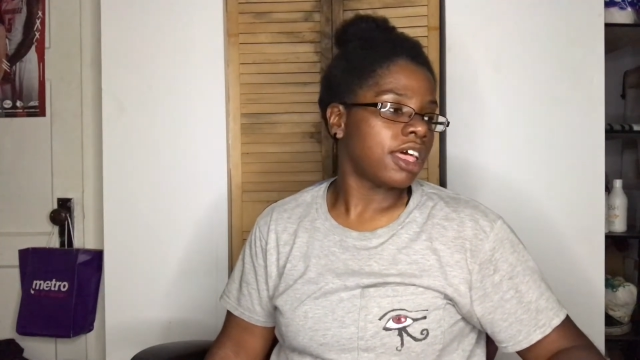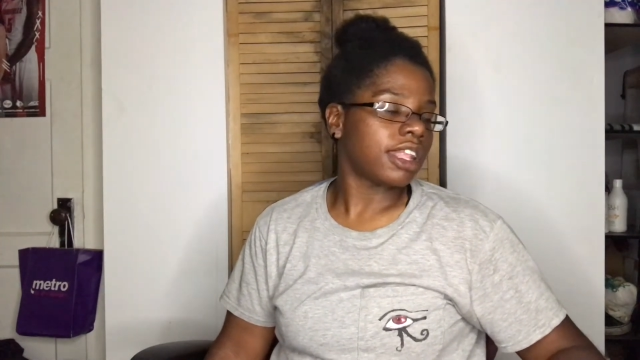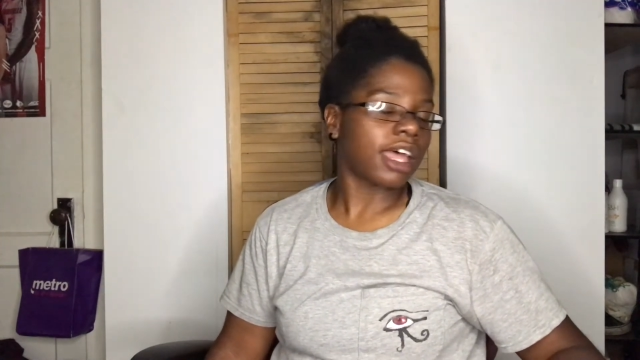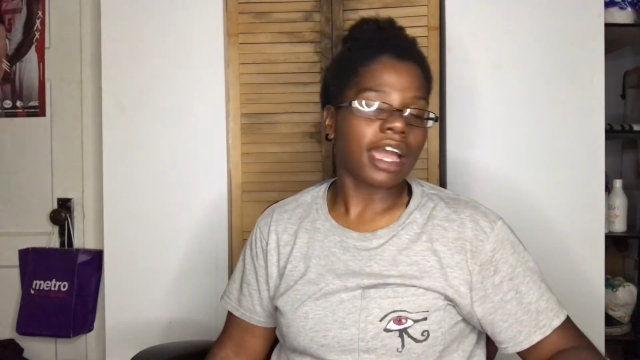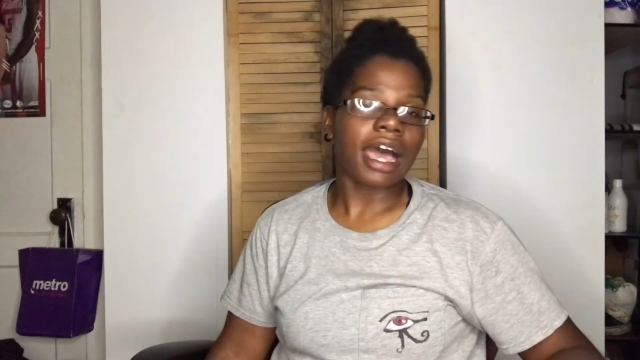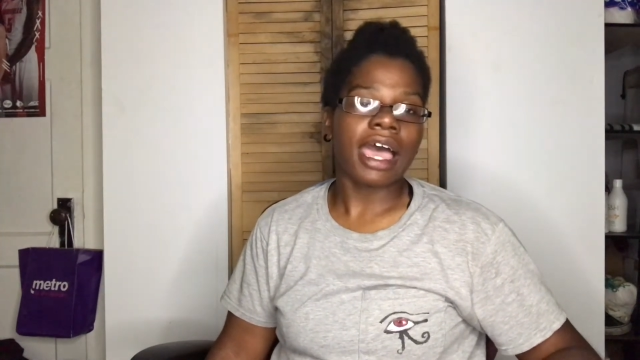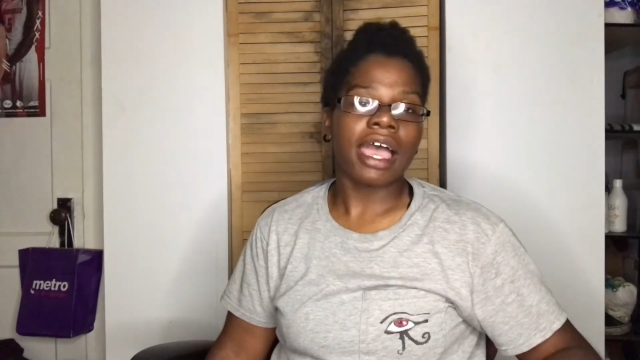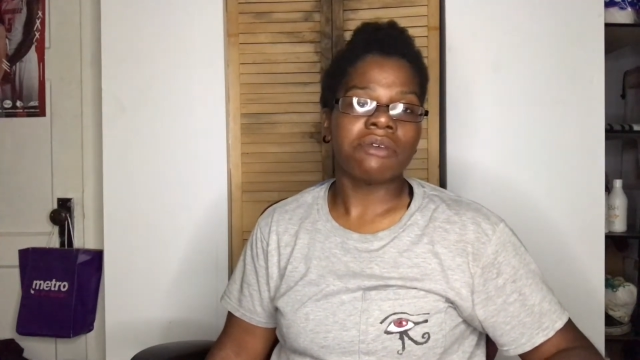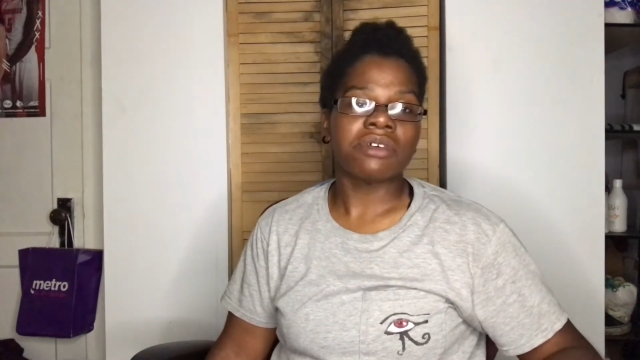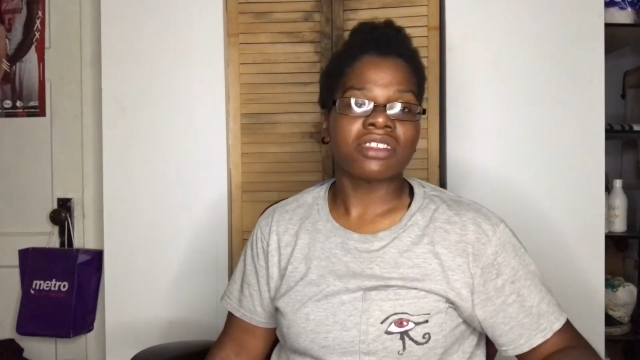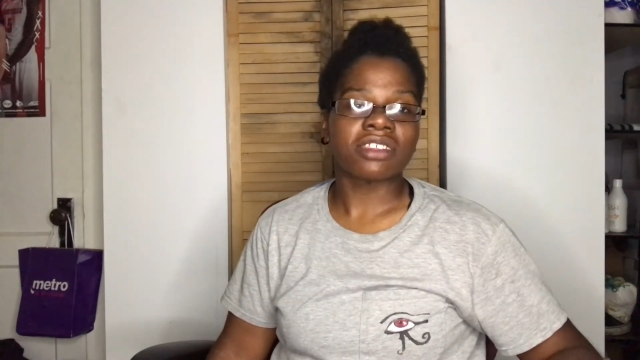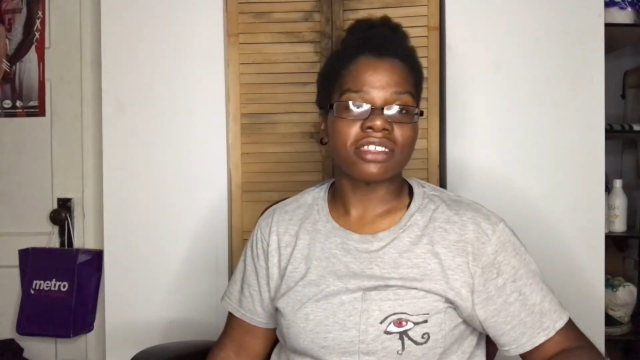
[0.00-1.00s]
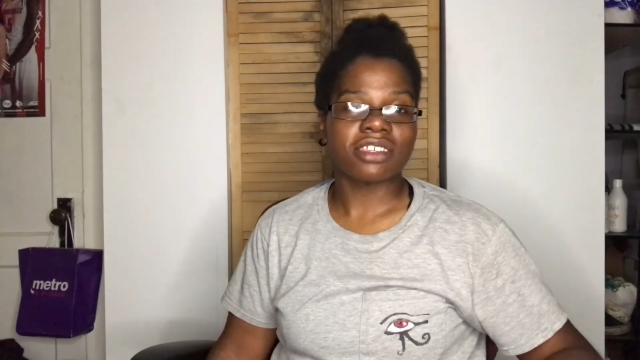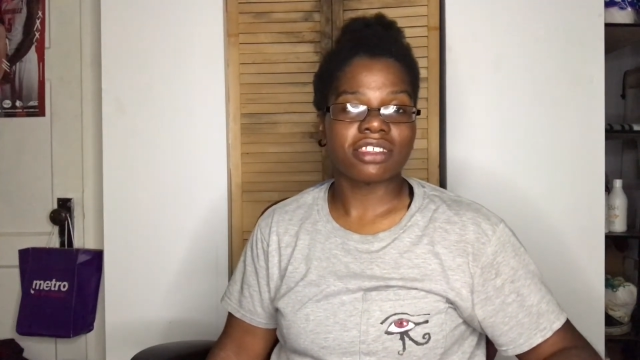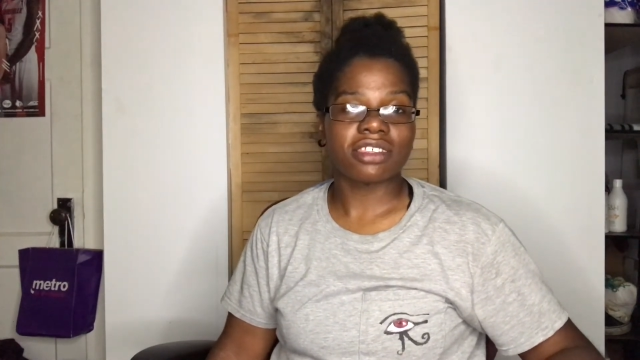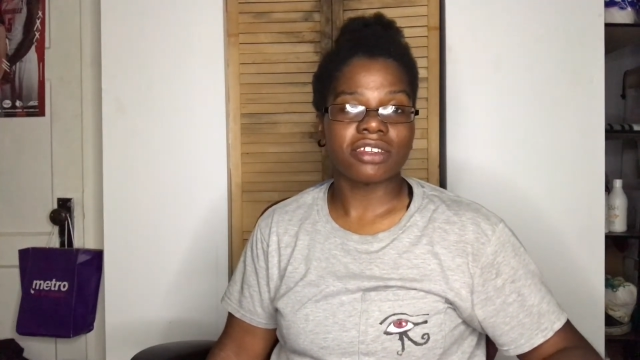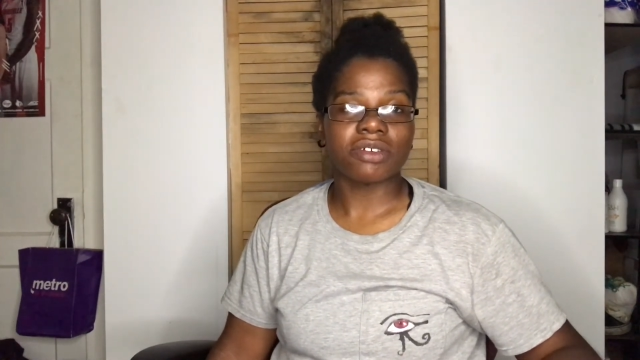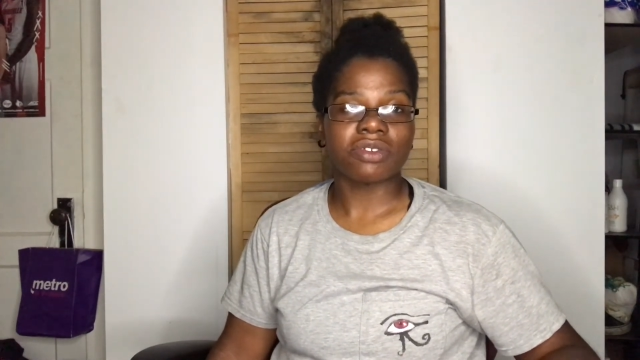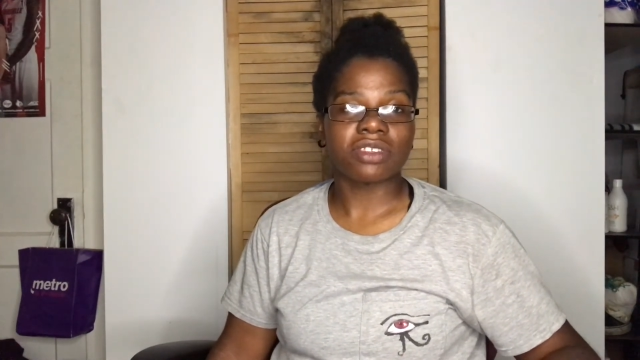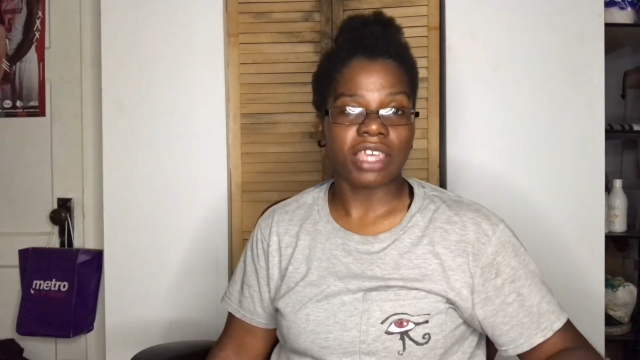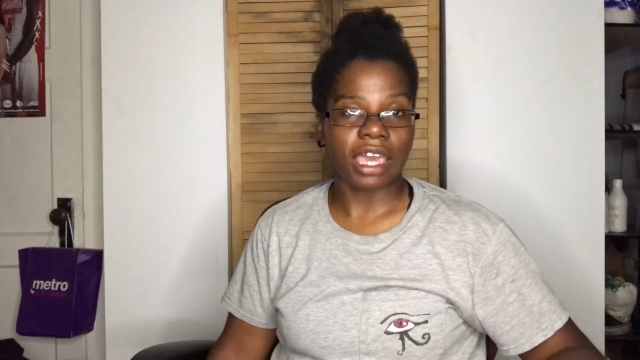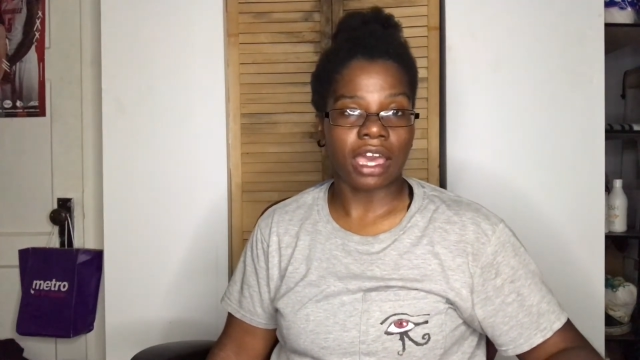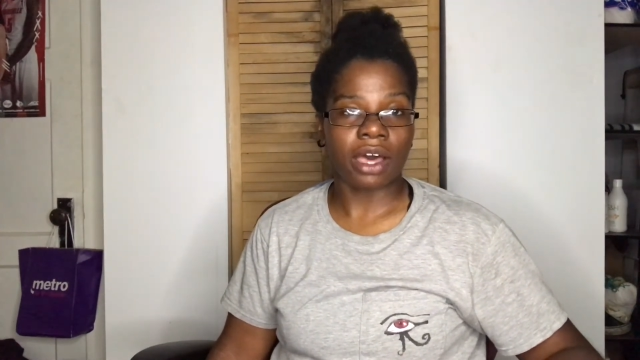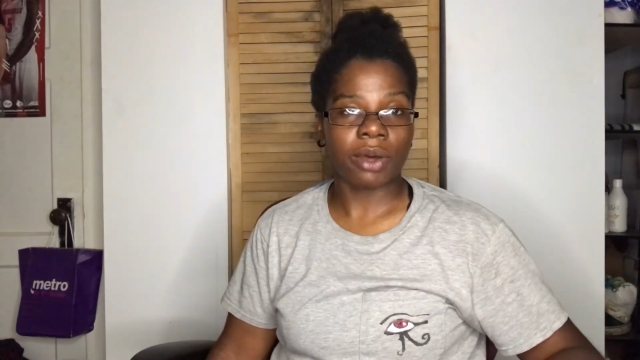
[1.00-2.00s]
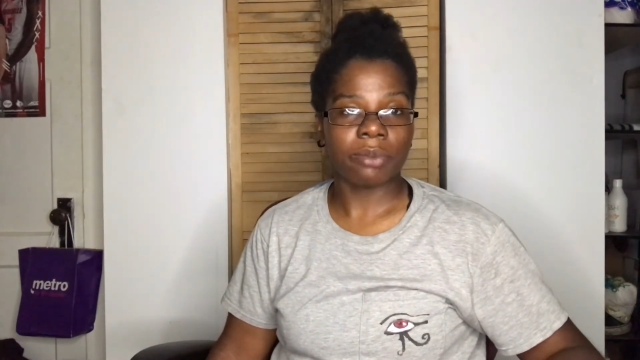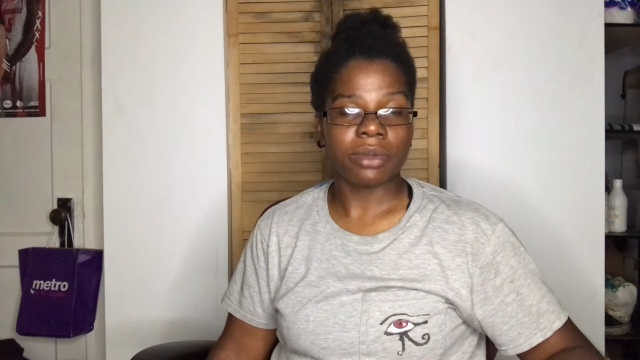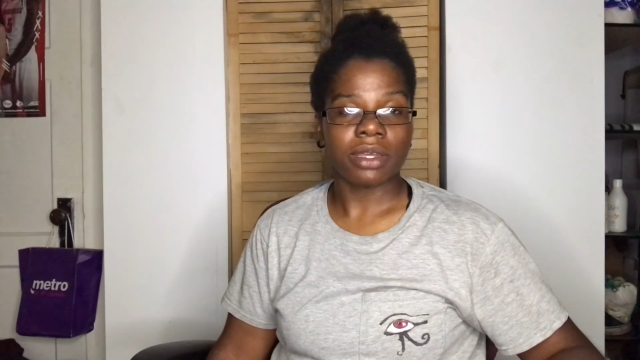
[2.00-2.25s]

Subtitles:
Like, I have a sensitive scalp.